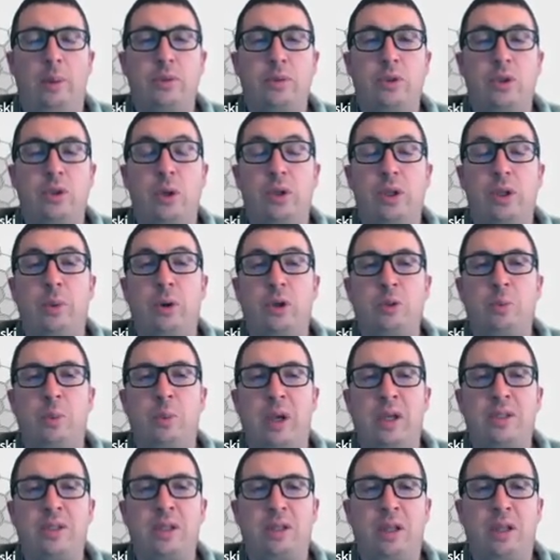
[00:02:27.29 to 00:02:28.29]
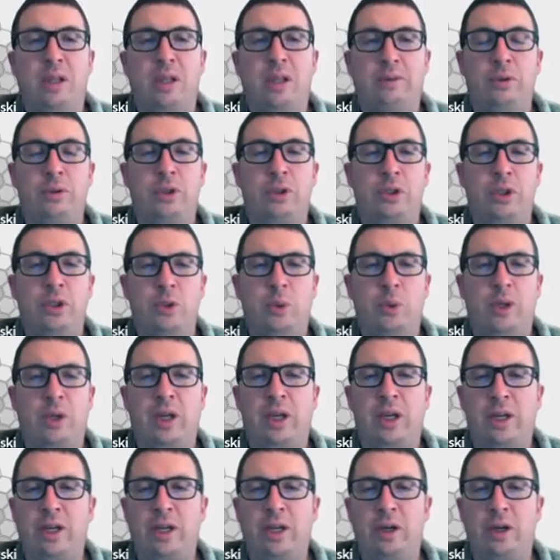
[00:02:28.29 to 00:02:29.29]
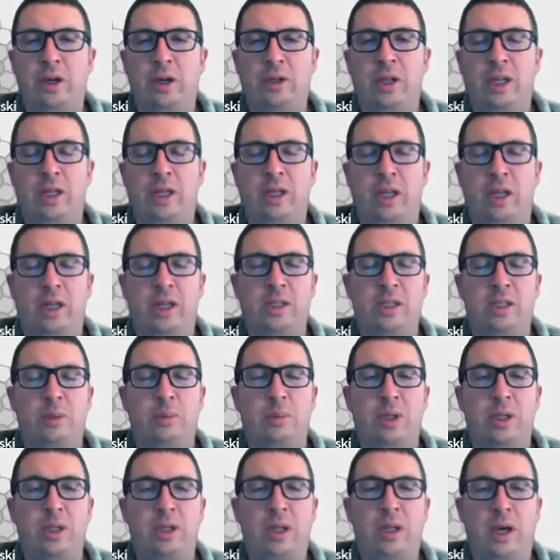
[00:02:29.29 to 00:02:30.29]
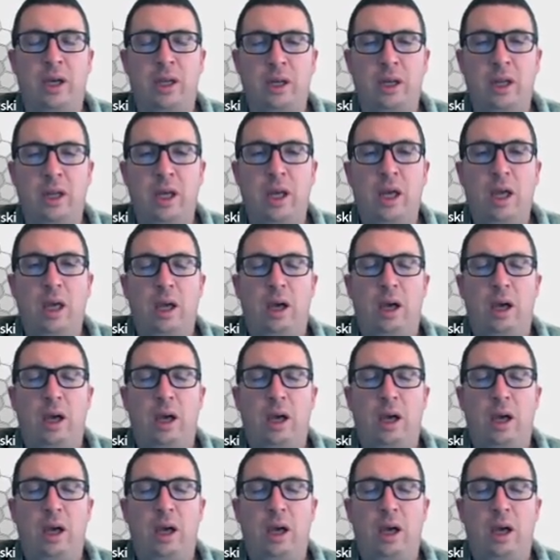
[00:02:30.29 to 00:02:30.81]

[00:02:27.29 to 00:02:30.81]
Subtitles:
So at the most basic level, you just want to get in here, take attendance and be done.